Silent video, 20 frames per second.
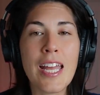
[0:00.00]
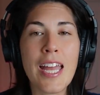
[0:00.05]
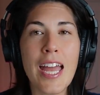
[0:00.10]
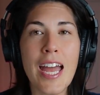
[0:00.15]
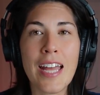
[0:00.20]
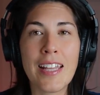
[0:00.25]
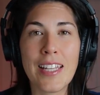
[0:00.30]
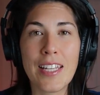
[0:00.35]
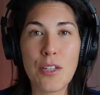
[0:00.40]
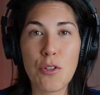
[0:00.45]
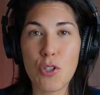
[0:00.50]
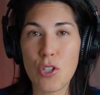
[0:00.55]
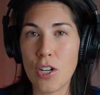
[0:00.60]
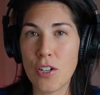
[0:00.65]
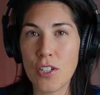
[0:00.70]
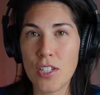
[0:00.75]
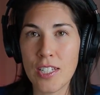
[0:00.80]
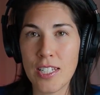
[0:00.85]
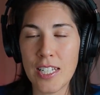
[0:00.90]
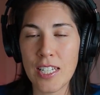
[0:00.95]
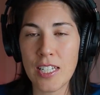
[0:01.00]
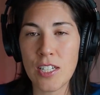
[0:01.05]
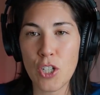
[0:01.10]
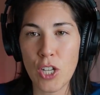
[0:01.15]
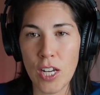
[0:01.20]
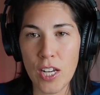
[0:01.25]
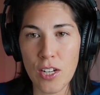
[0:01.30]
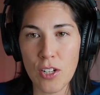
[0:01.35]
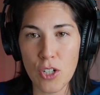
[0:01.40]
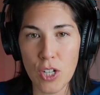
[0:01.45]
and then you start to see
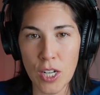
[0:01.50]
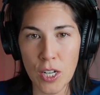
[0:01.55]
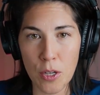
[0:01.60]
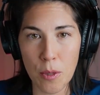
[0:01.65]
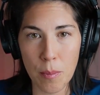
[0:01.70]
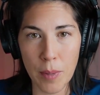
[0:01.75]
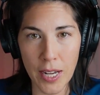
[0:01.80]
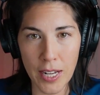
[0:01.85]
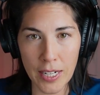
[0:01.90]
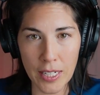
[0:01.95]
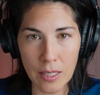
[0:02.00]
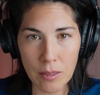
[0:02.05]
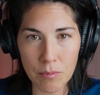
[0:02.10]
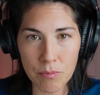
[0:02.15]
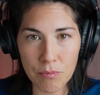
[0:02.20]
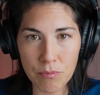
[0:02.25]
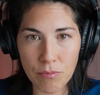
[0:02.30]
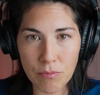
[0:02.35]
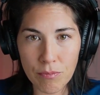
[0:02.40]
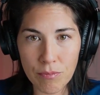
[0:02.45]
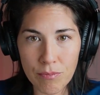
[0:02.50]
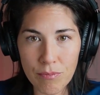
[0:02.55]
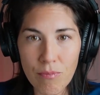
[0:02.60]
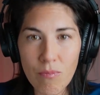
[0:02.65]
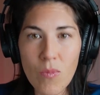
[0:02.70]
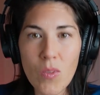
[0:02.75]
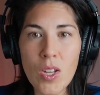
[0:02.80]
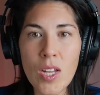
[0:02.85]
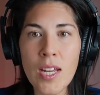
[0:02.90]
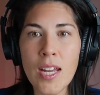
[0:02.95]
change in your body.
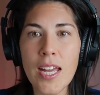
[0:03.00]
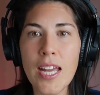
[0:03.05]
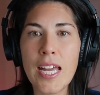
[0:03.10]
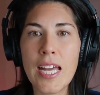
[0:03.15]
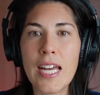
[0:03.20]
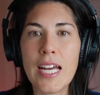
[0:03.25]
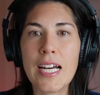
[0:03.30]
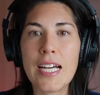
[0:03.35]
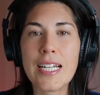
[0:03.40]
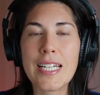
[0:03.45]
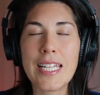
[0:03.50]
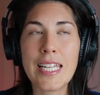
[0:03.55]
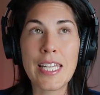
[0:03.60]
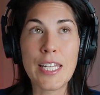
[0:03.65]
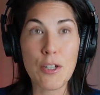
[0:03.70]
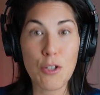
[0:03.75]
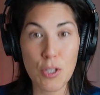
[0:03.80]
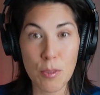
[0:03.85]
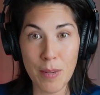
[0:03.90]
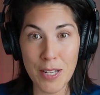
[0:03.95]
And here's the best